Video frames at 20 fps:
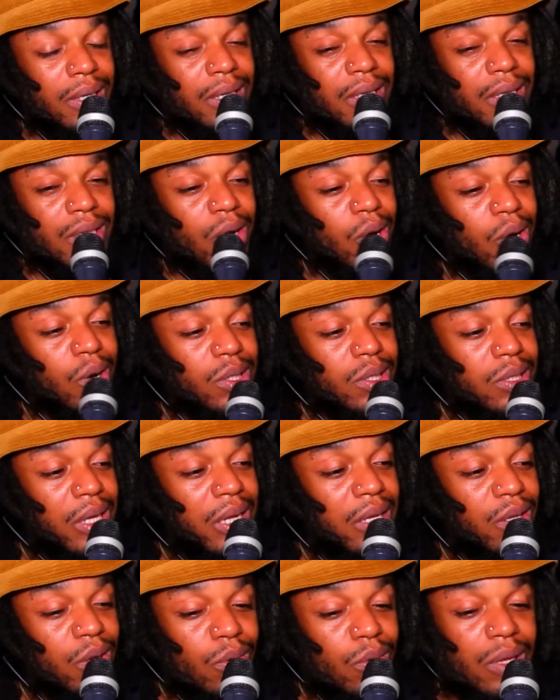artists I
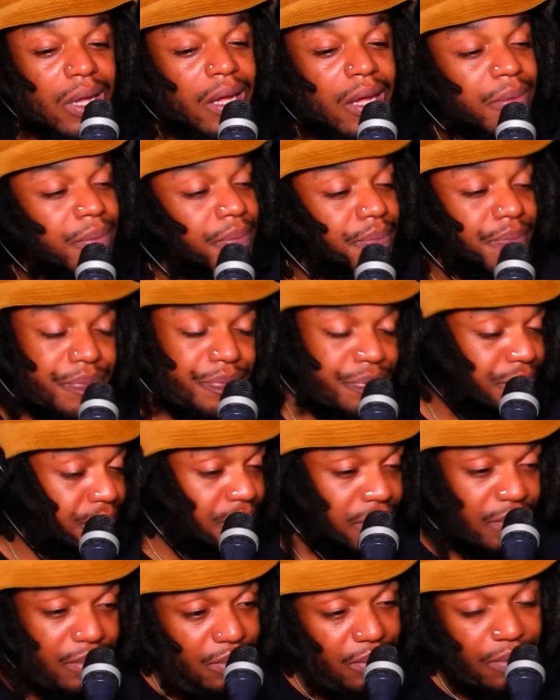don't like.
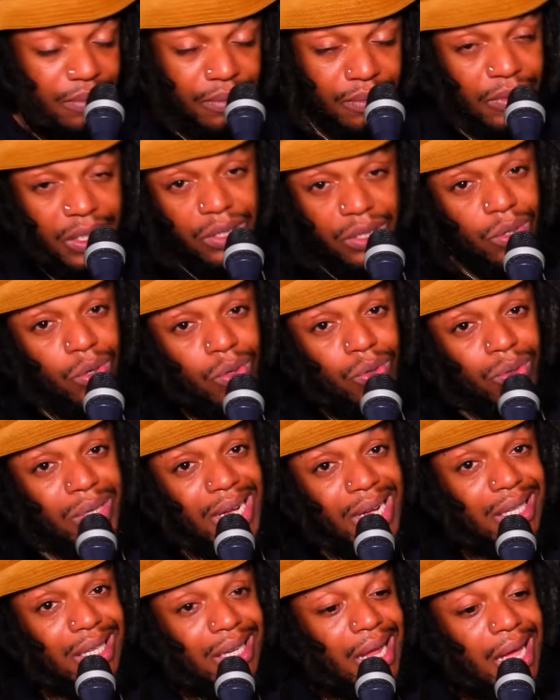It's cool not
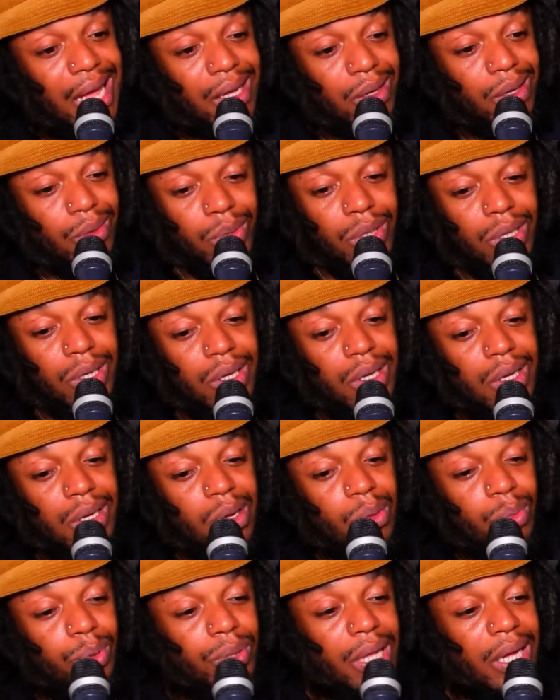to like them,
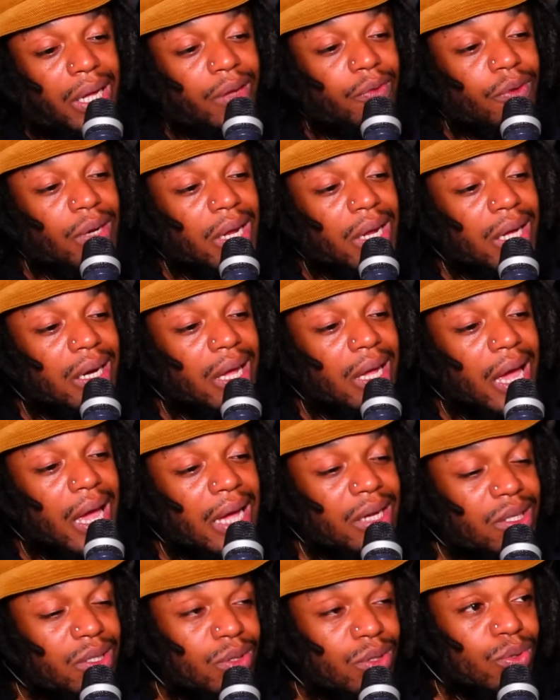but like if you're not gonna
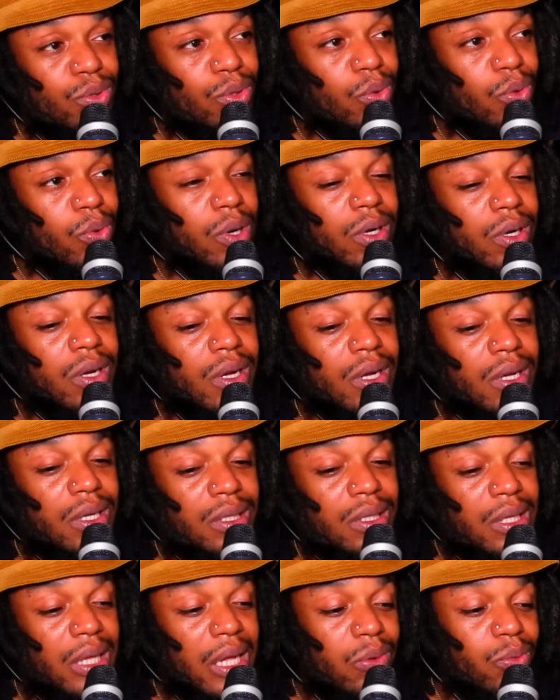actually do the work to
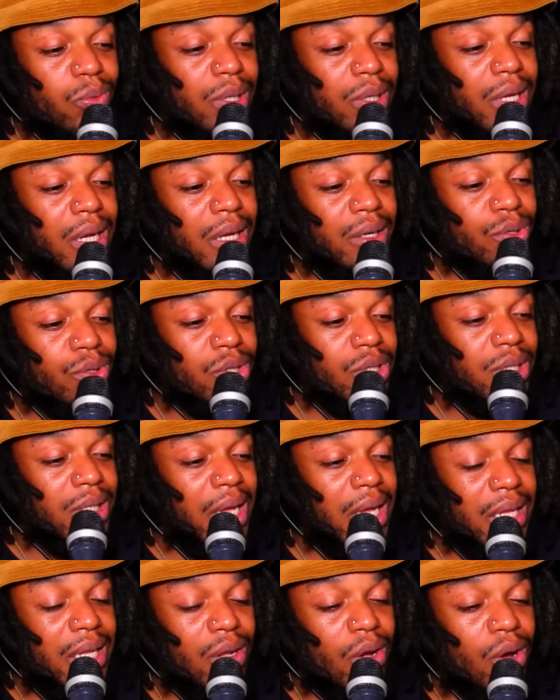like really
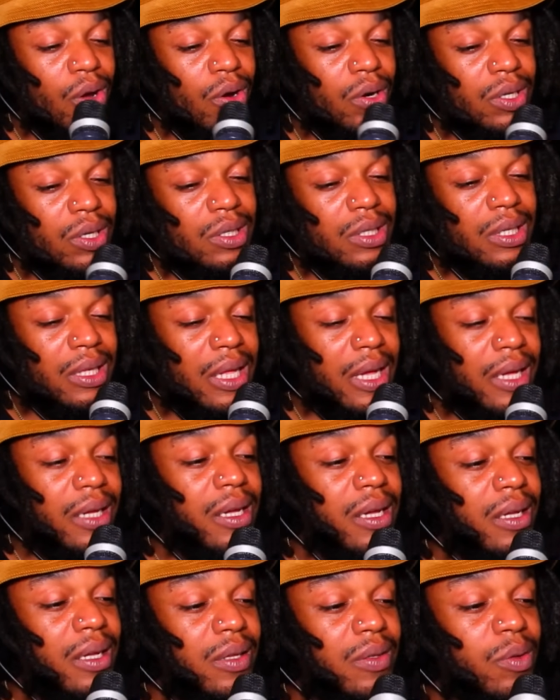understand the artist and like
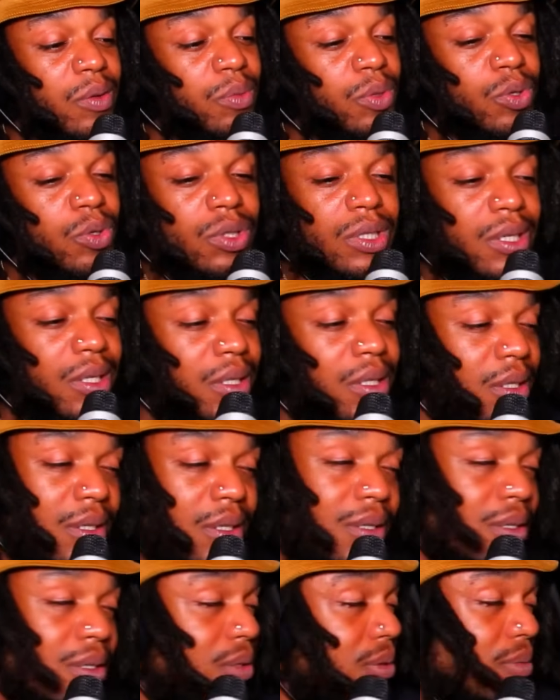the music,
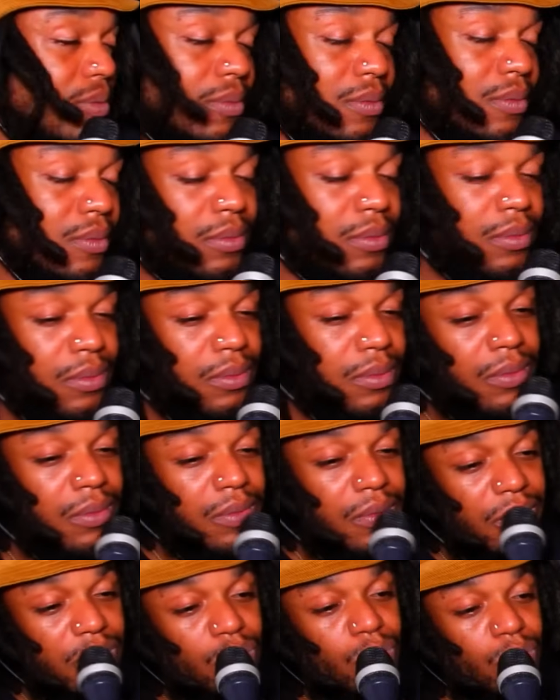
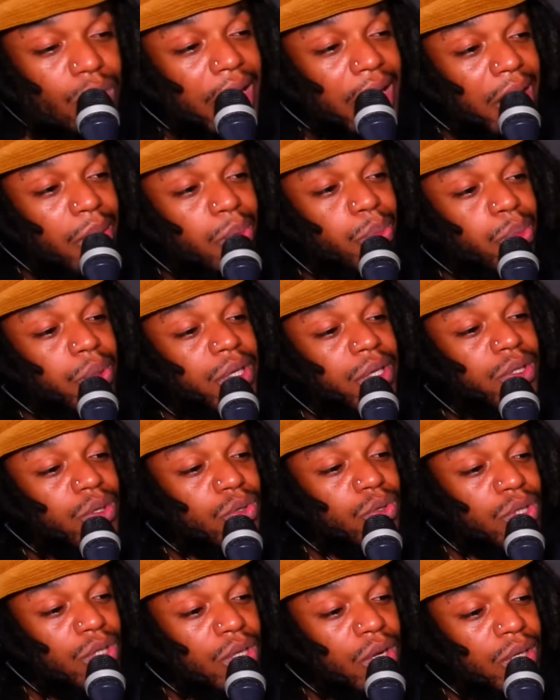you can't be so
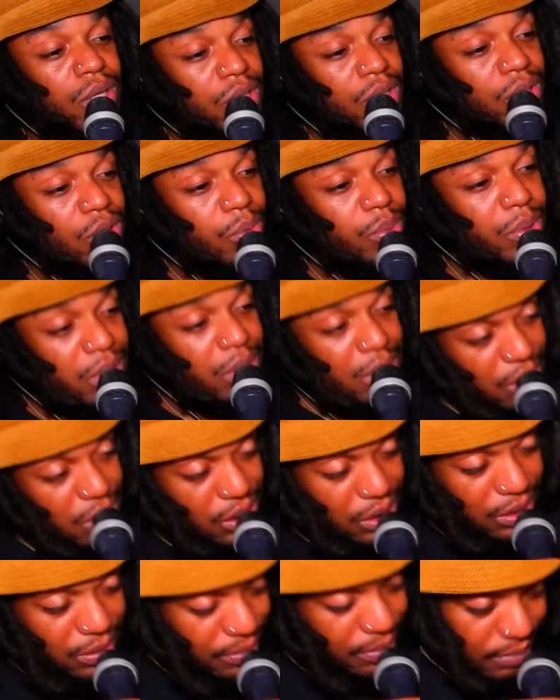staunch in your
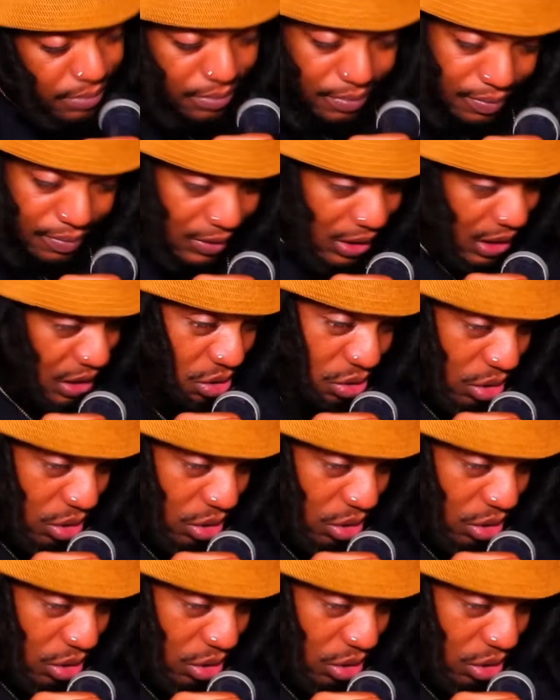position because you just